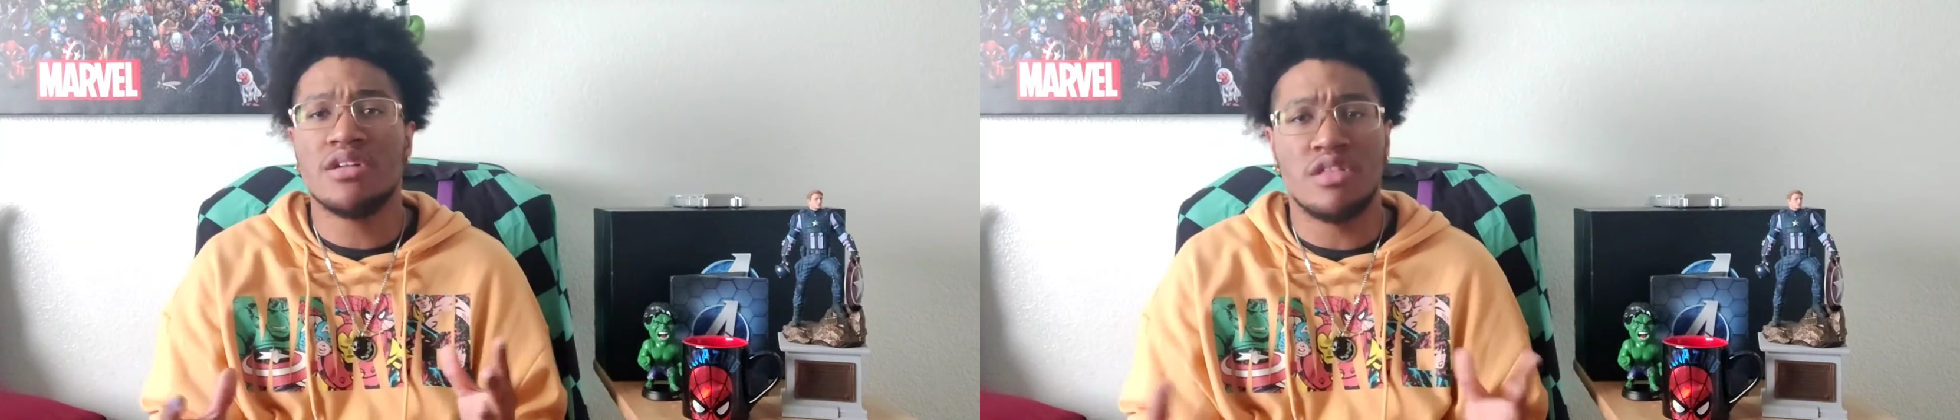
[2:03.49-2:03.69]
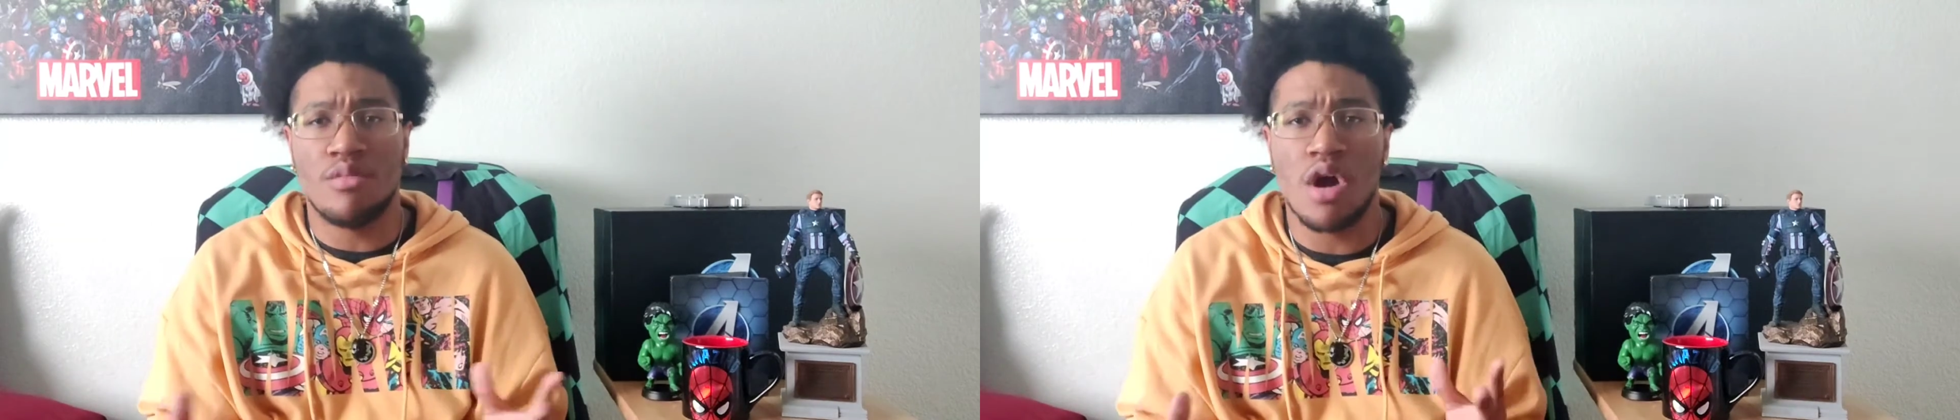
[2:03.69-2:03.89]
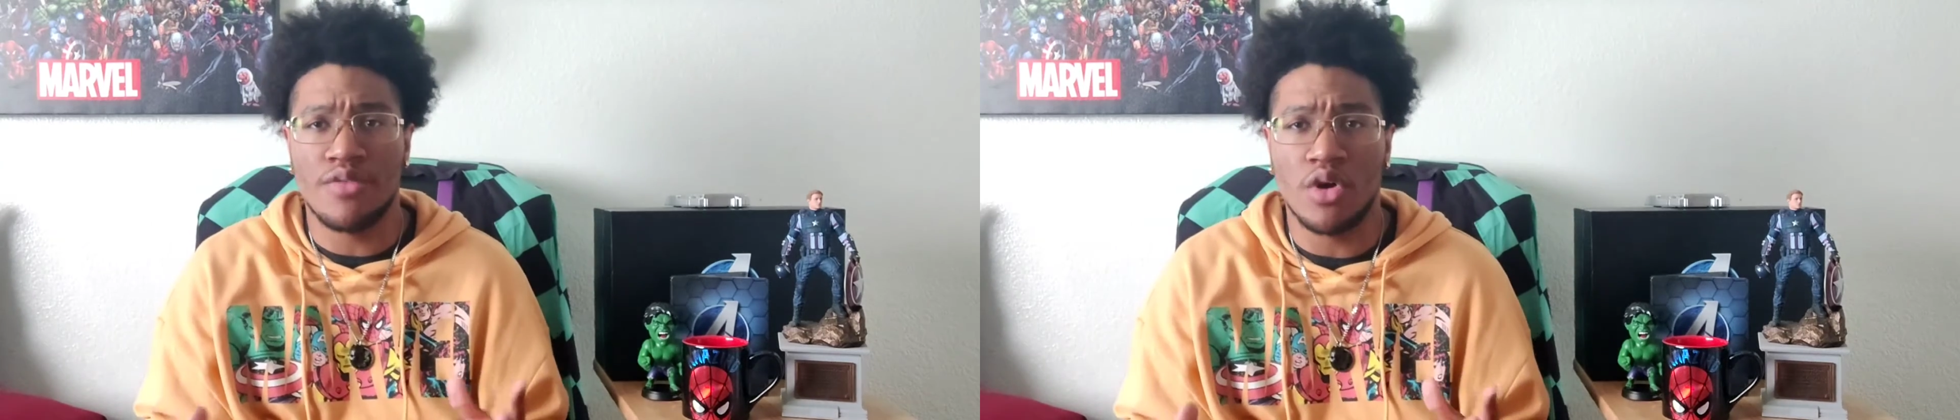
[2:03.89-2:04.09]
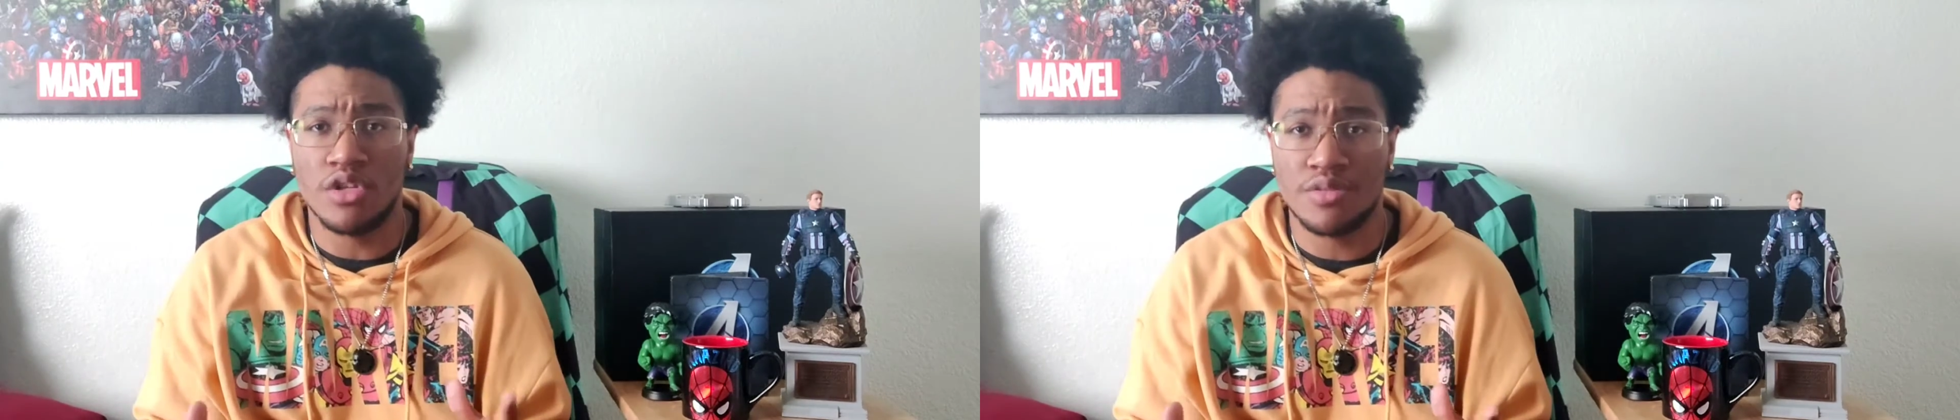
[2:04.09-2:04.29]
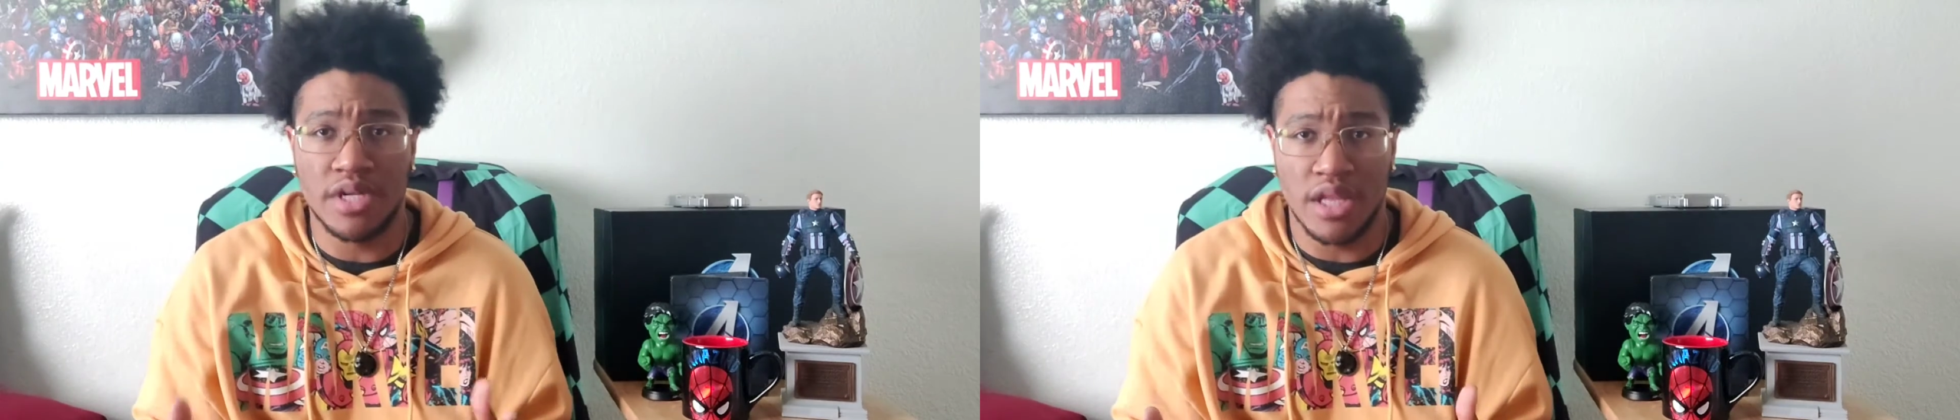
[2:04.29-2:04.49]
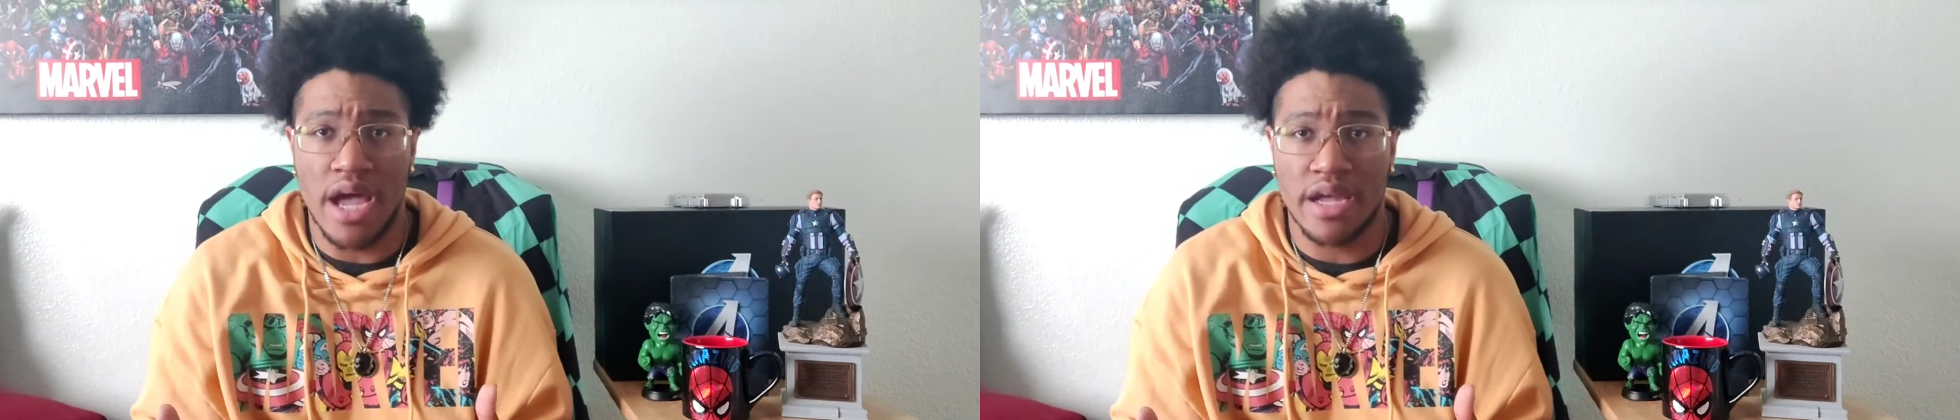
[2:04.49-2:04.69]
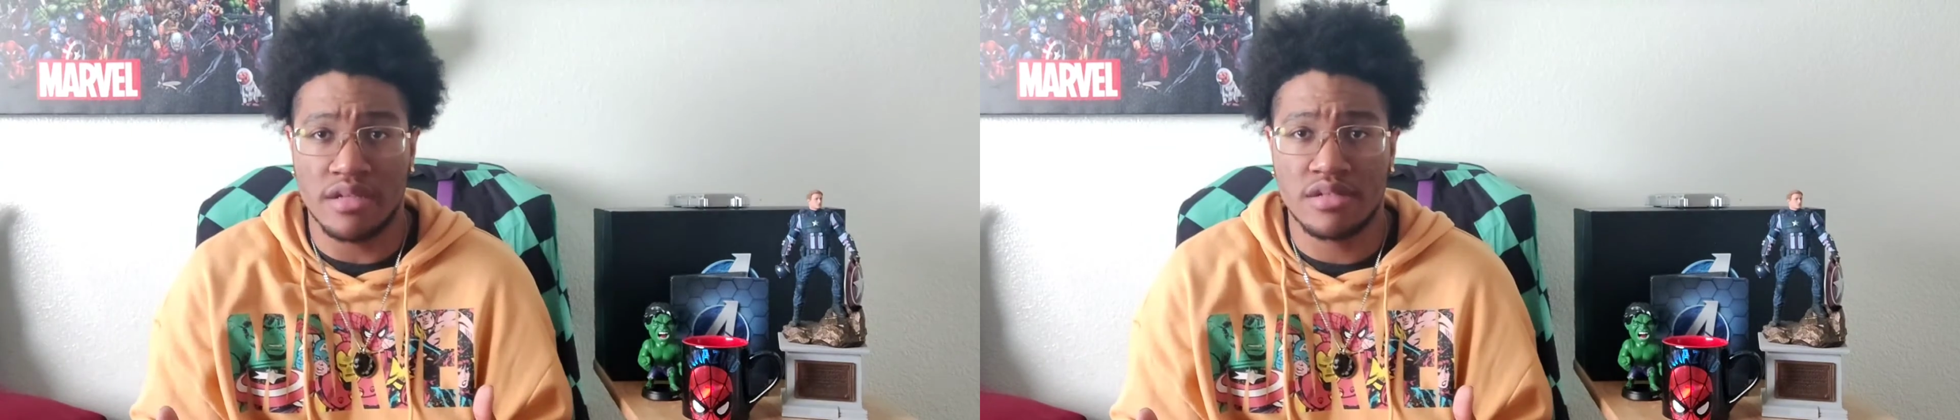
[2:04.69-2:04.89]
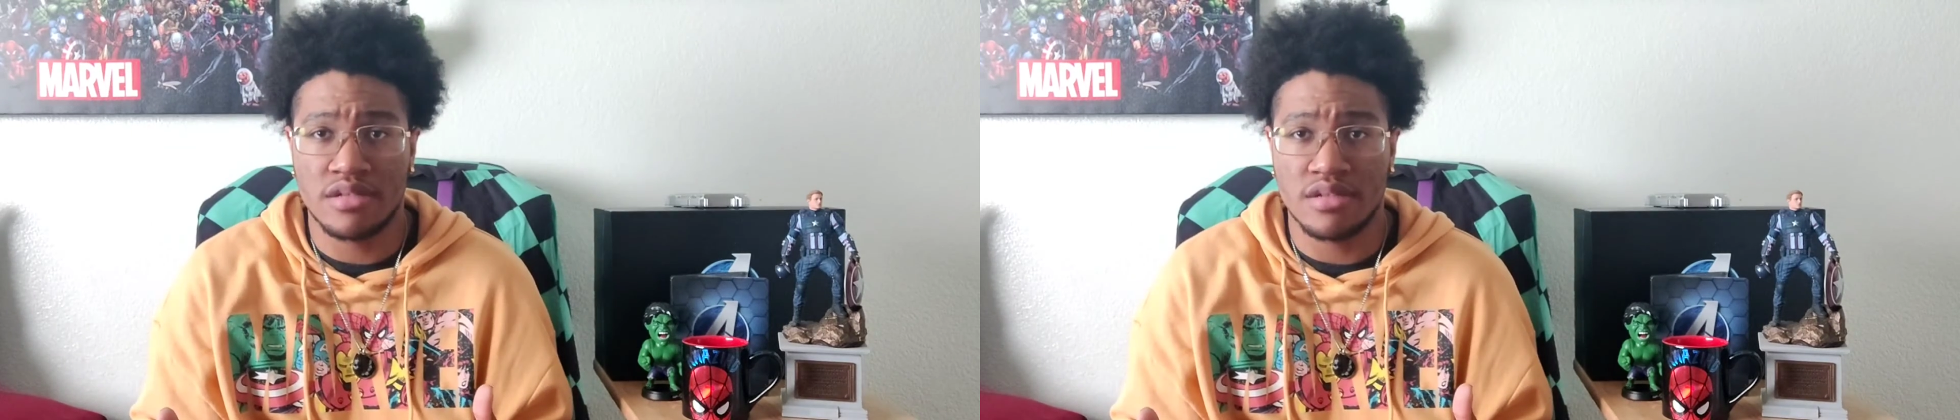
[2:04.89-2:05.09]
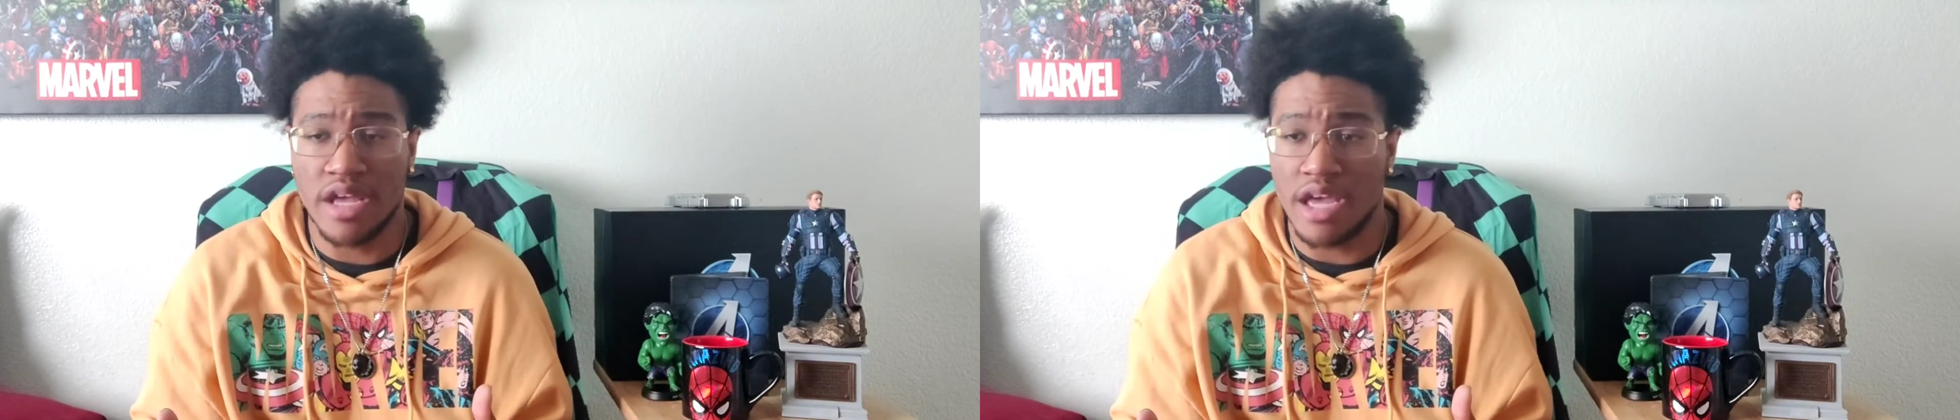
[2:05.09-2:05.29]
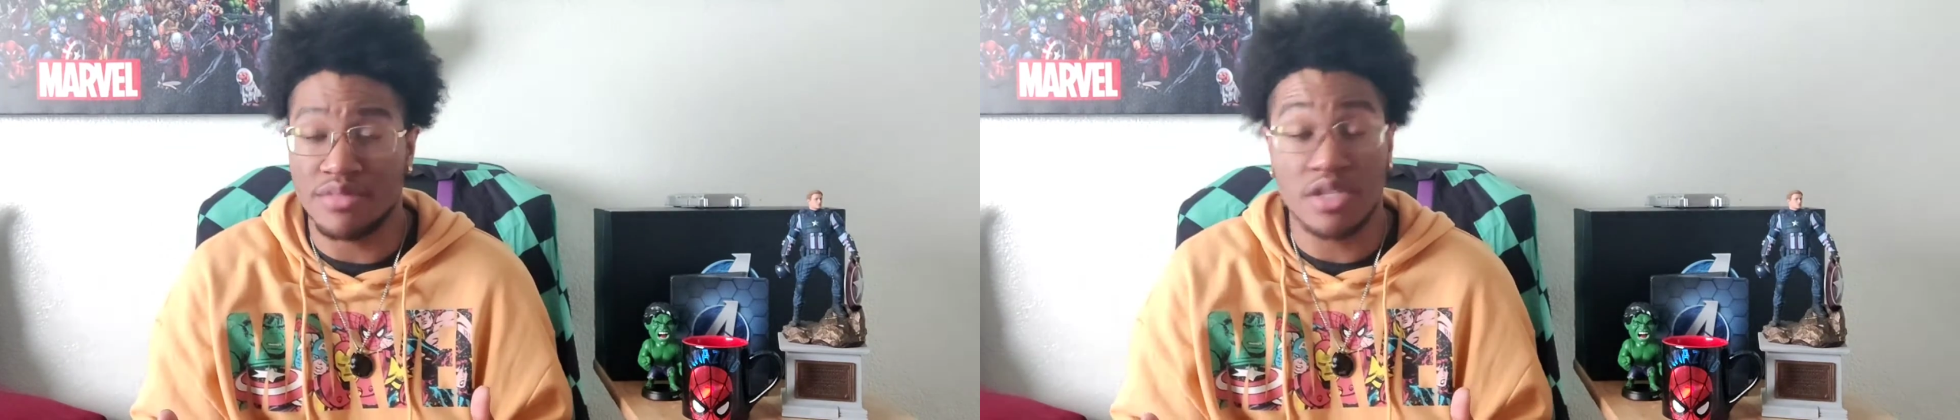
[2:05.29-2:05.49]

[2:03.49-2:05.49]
of the Marvel Ultimate Alliance games,